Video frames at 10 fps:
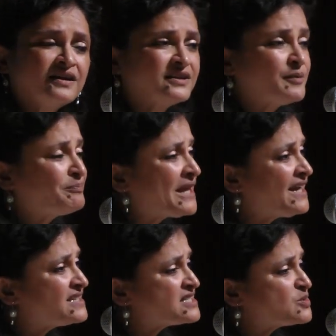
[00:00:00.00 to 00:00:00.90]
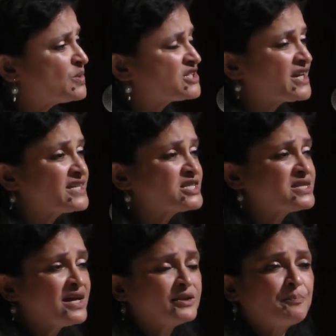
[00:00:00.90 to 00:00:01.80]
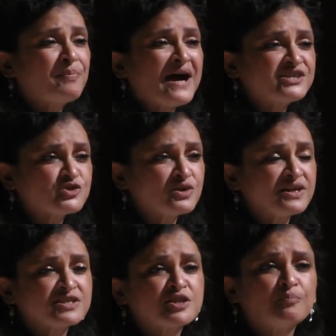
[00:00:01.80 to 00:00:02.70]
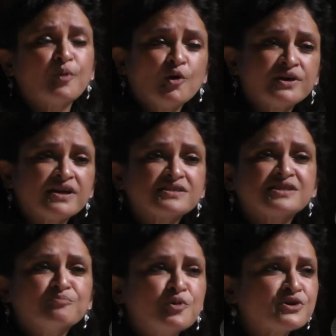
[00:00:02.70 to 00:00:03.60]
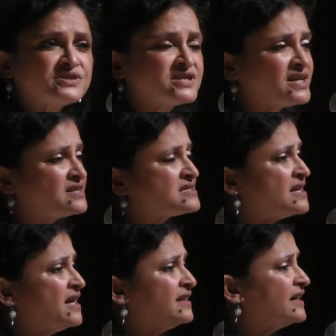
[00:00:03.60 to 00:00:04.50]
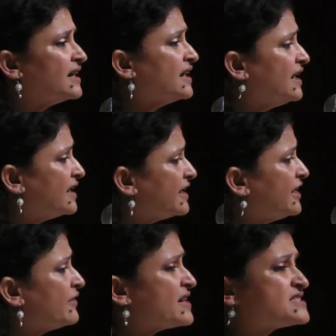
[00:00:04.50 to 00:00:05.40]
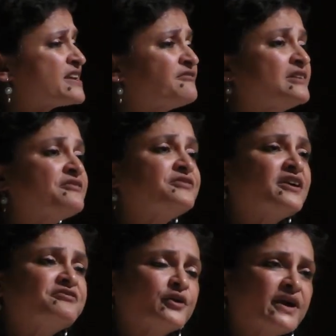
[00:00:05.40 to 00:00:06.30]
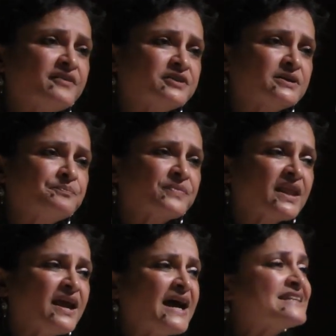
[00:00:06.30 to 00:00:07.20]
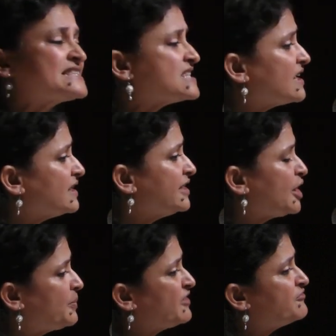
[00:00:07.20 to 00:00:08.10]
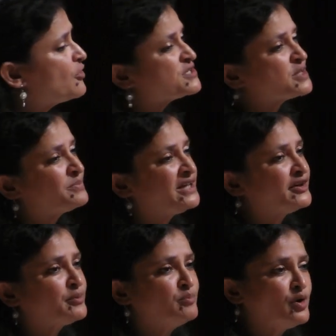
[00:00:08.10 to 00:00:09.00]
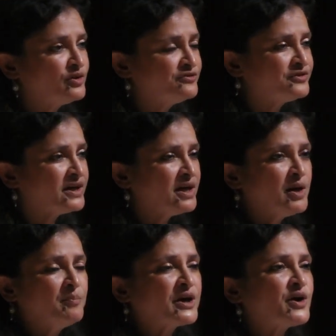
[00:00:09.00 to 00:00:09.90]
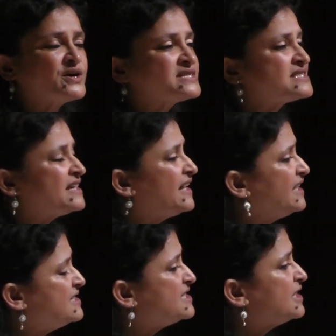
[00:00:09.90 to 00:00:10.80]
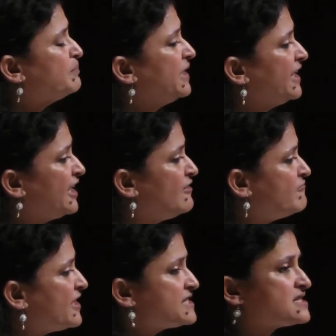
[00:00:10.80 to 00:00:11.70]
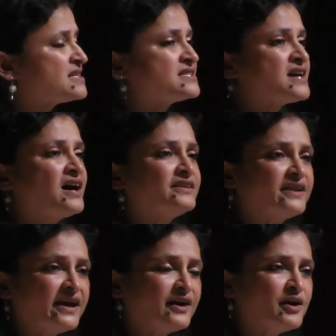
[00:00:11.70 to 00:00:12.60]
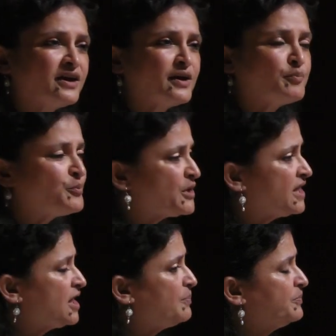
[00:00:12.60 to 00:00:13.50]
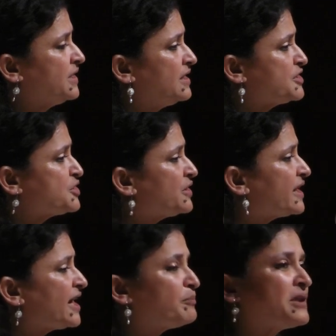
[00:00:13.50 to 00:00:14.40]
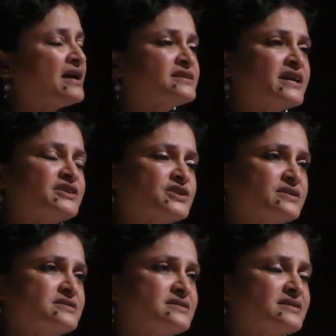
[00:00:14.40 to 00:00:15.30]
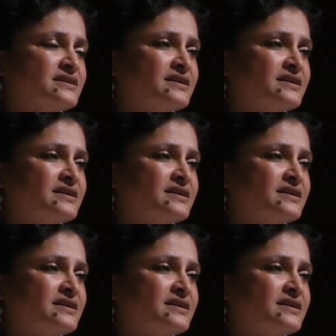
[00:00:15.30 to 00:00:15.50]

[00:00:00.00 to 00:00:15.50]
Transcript: the place which has the pastoralists, the Bodis, the Mursis, the Kiras, they've lived there forever, and suddenly they're being forcibly removed because the Indian investors are there putting up the sugarcane plantations,